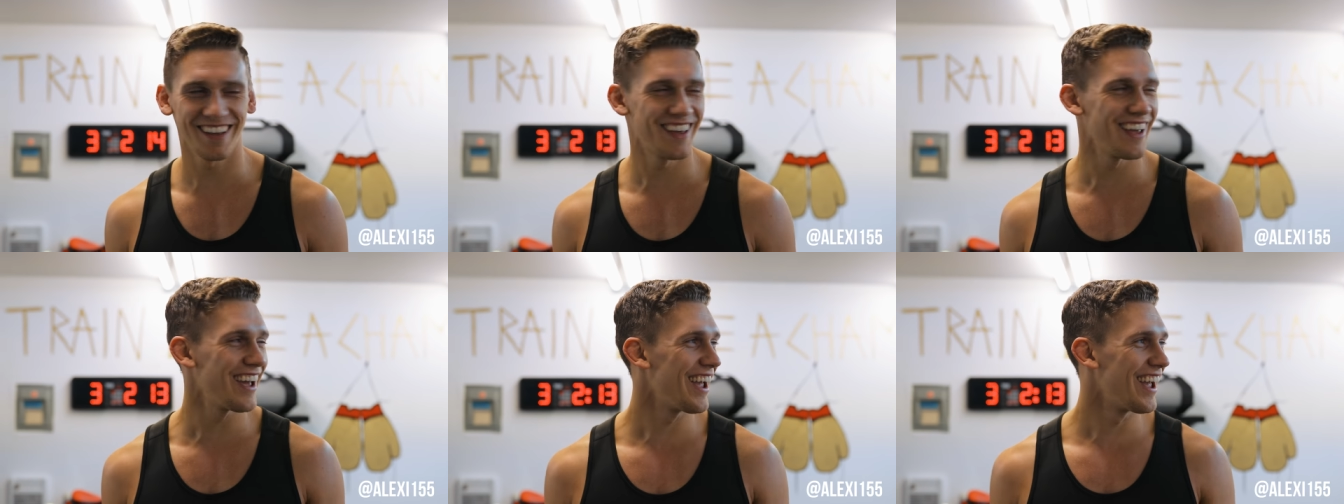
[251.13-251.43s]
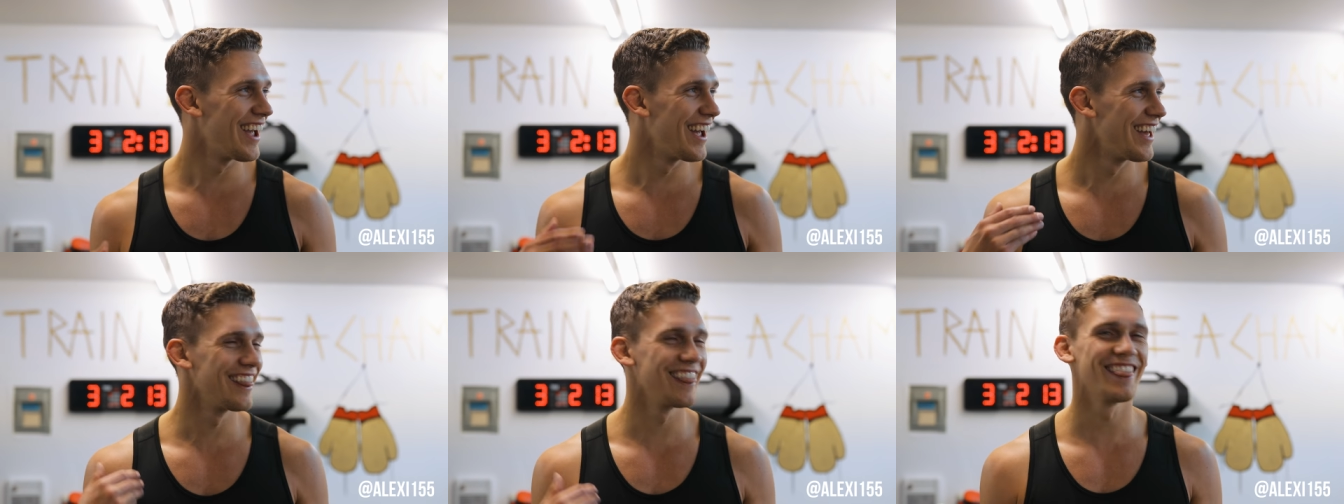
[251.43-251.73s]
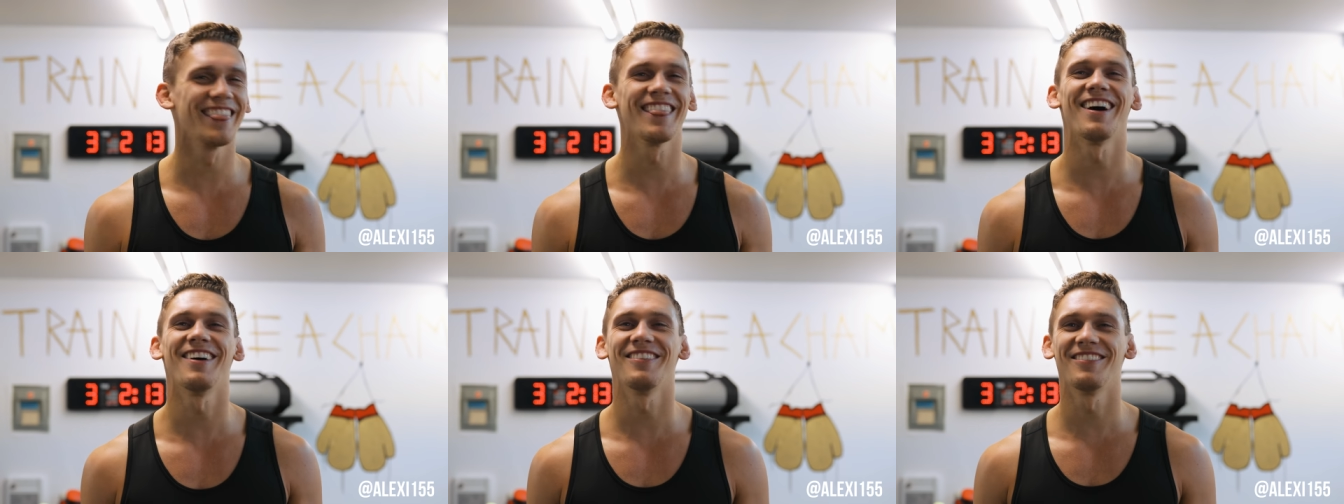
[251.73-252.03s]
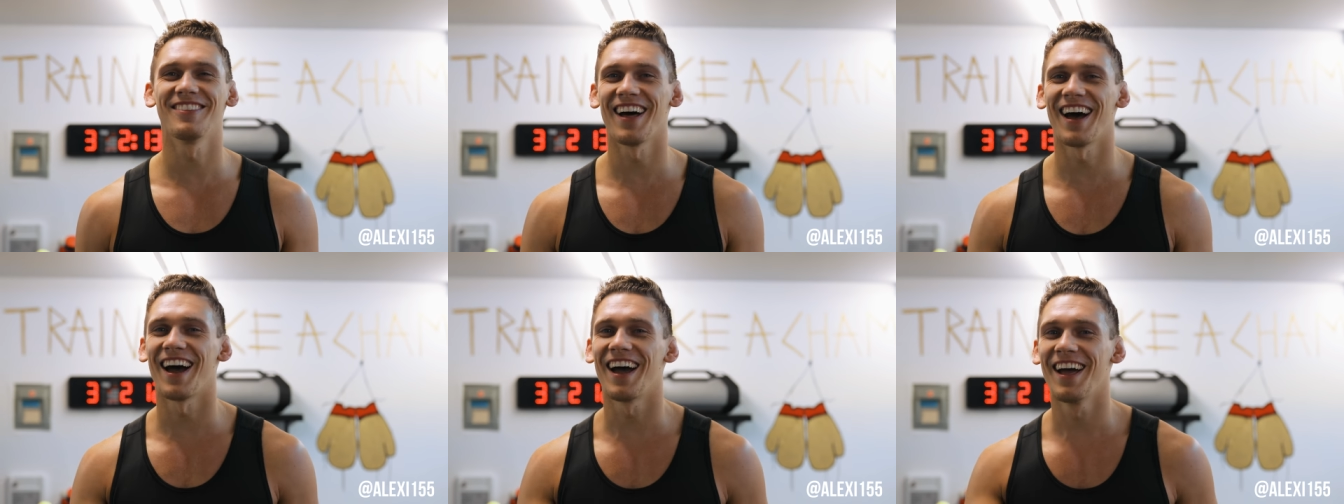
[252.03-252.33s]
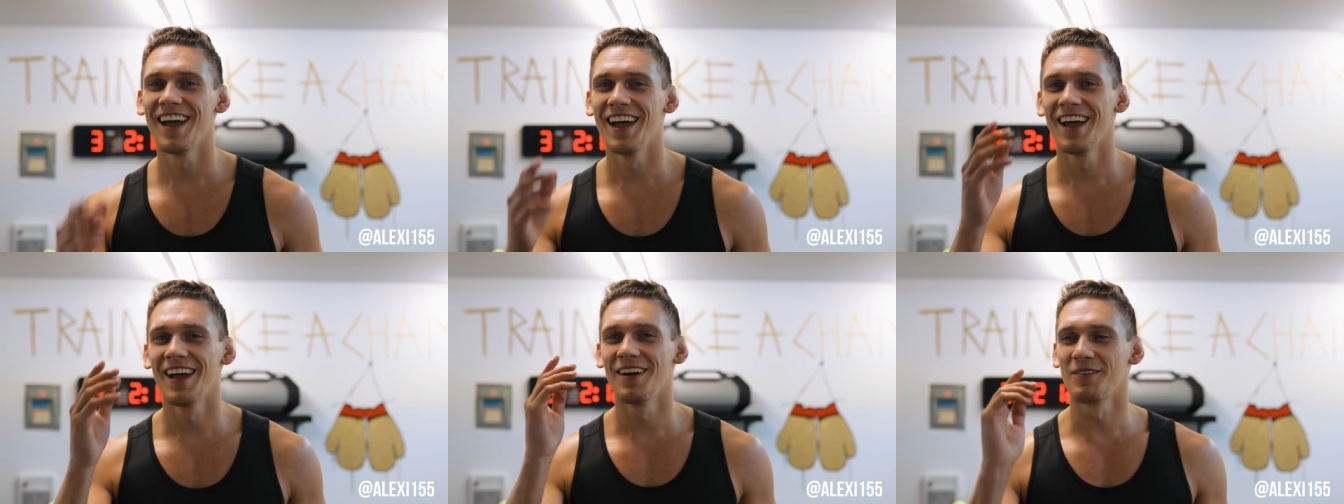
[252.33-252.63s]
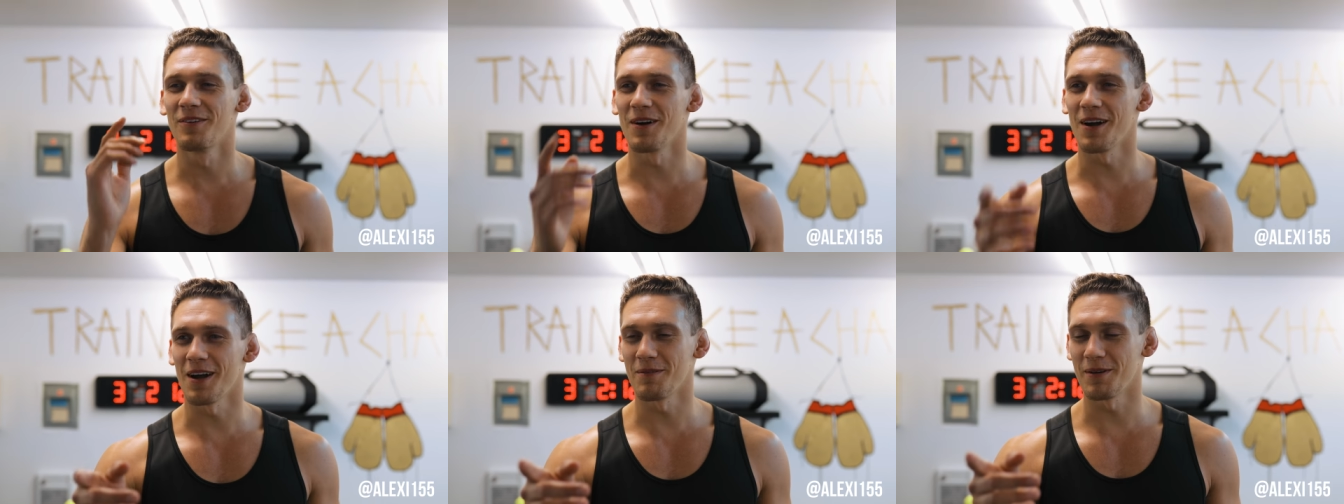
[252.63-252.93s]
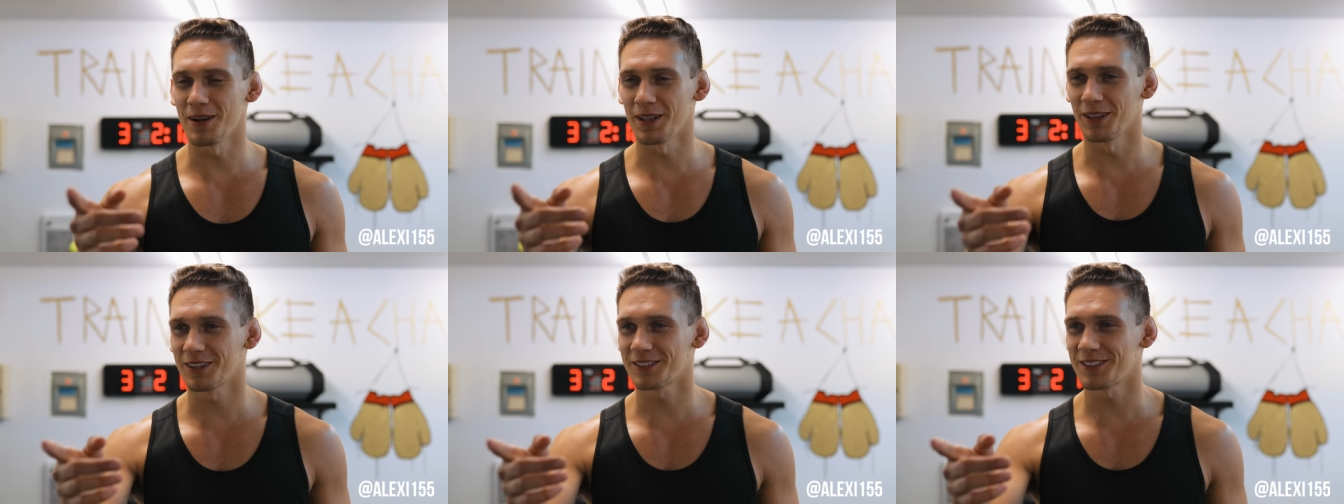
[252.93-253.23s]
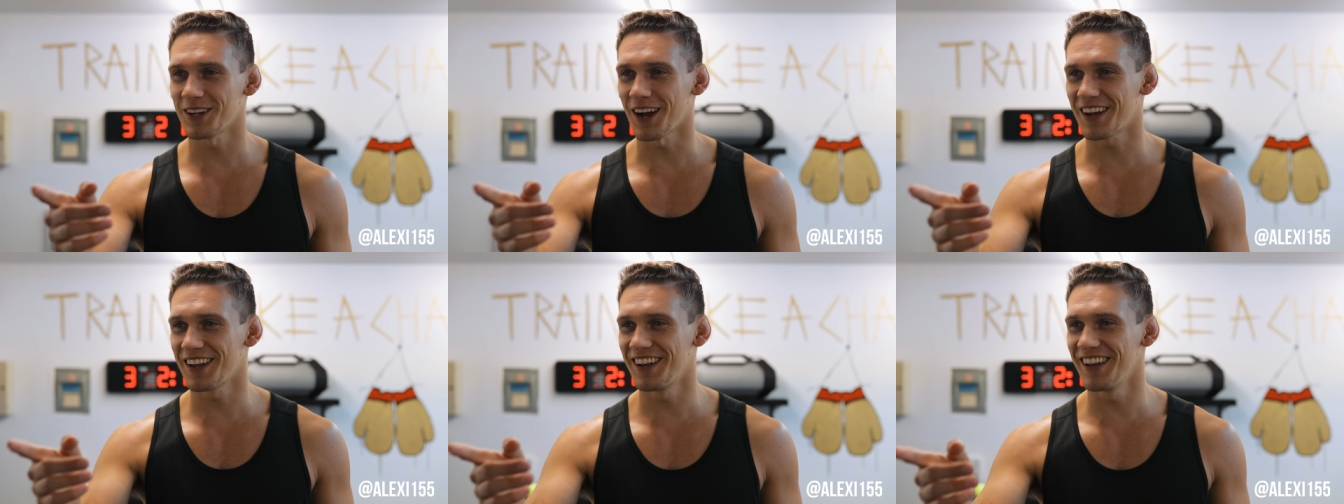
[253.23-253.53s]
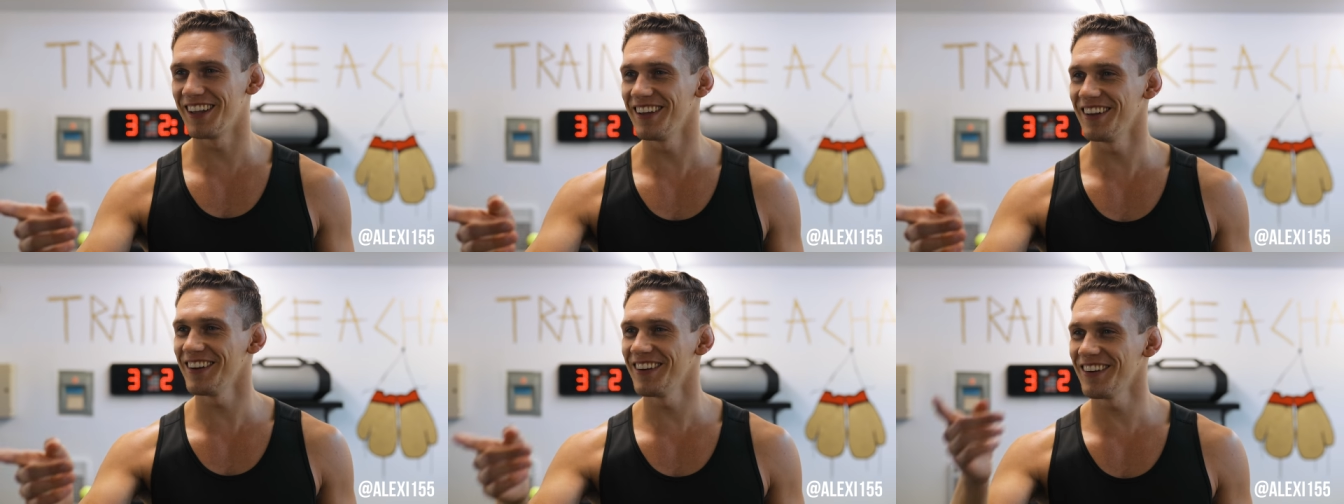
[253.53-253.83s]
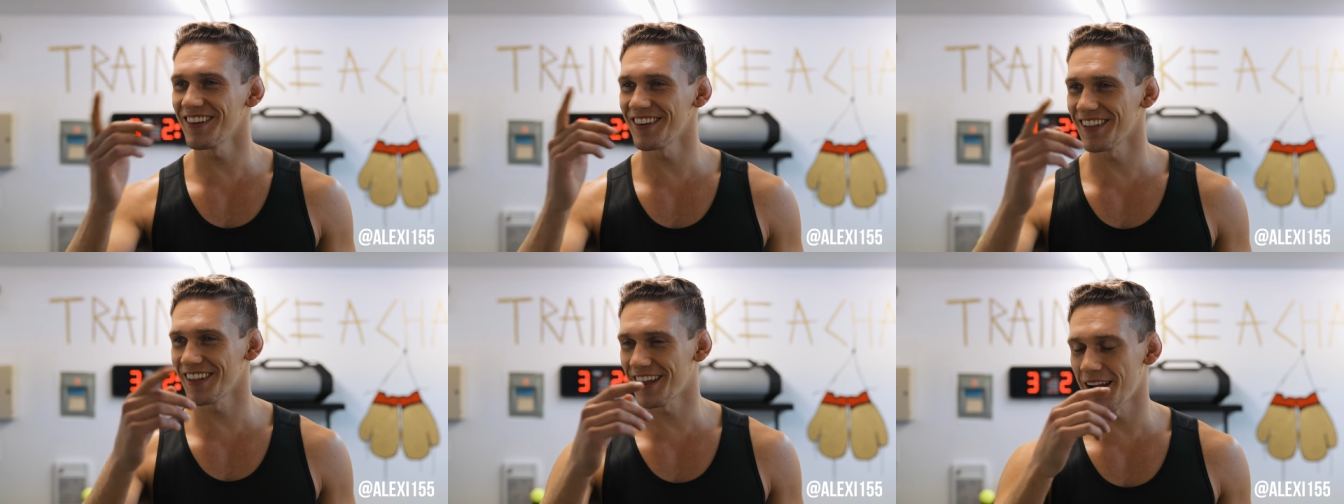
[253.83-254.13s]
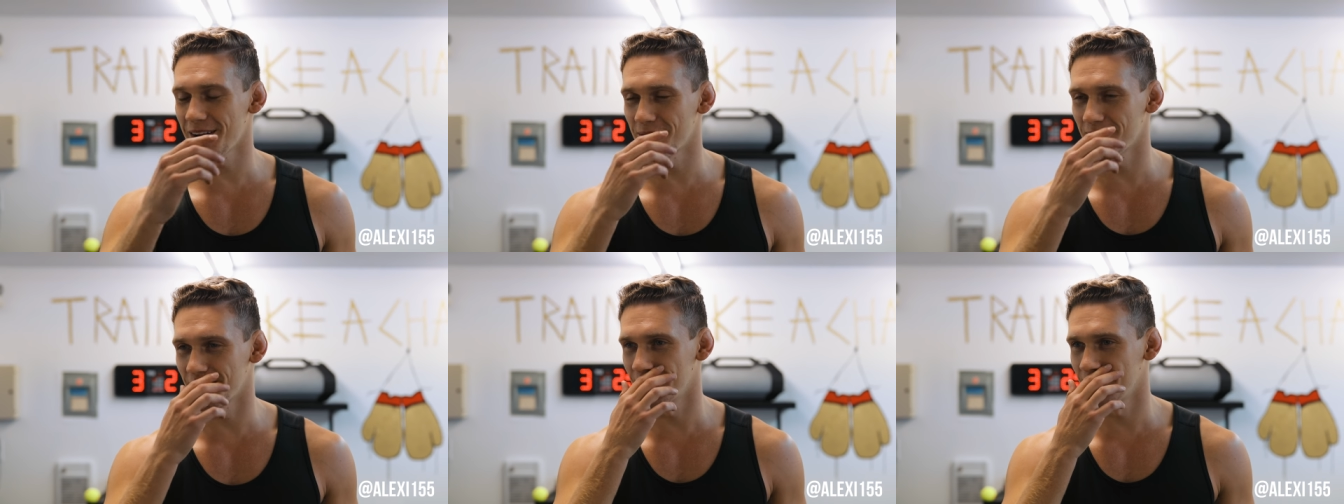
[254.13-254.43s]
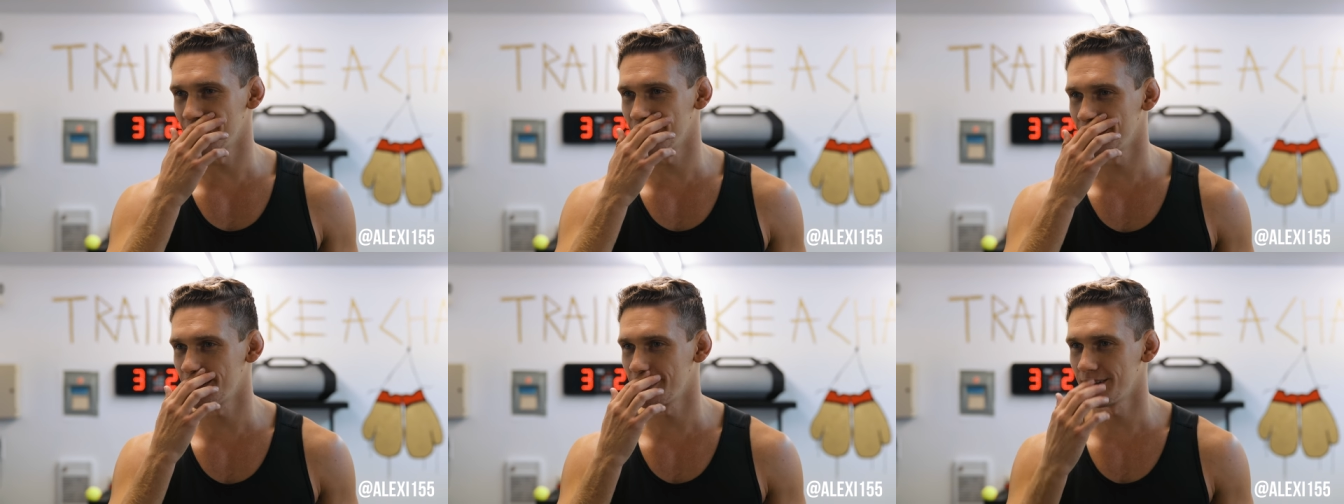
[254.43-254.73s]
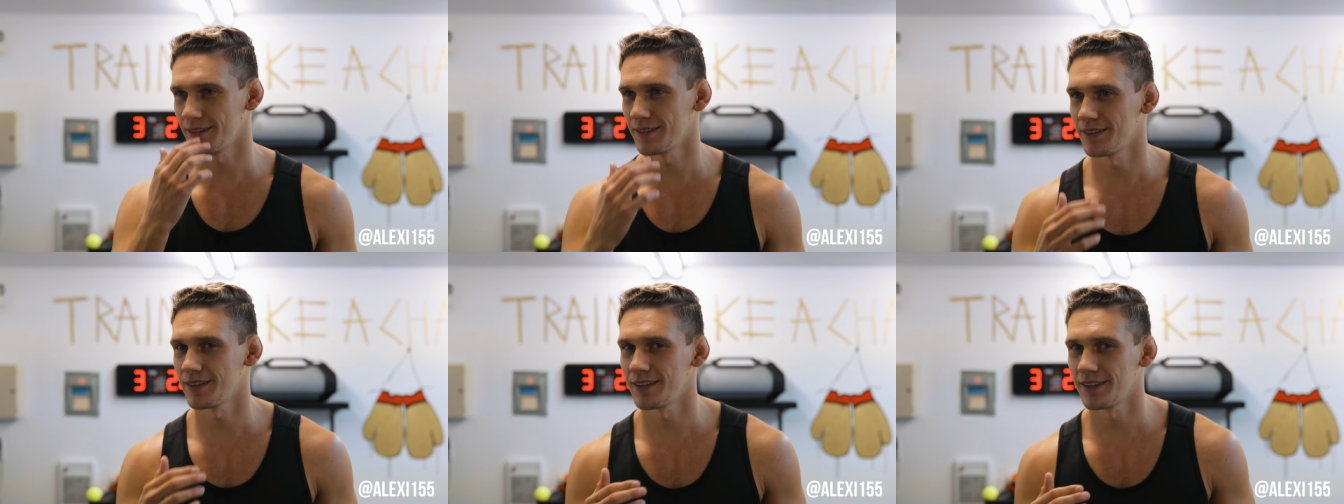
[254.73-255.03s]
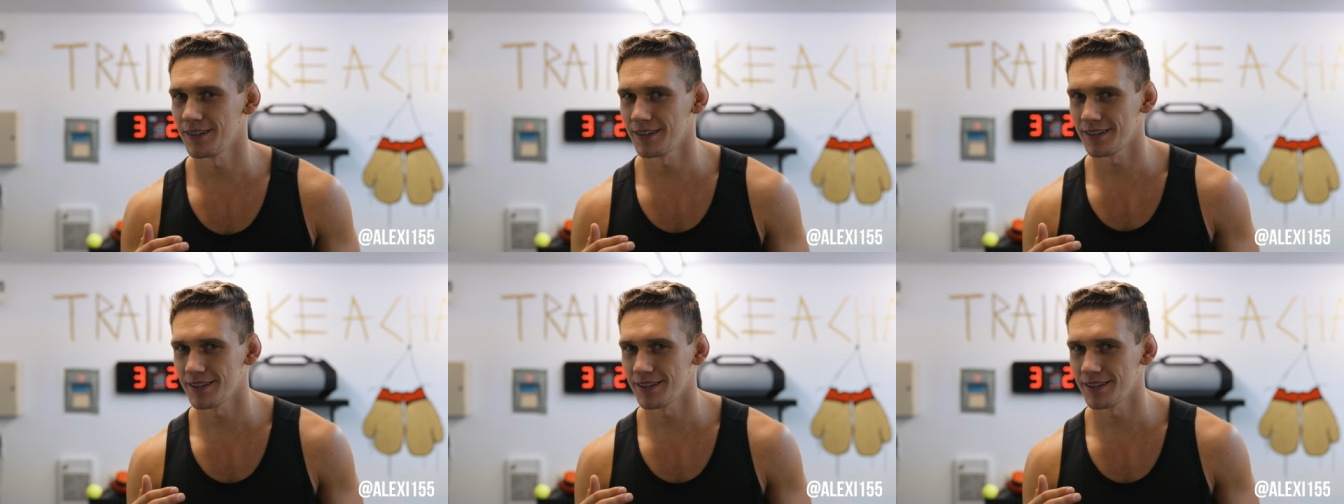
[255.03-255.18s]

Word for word: okay, I love that. Am I look talking to you or the camera? The camera.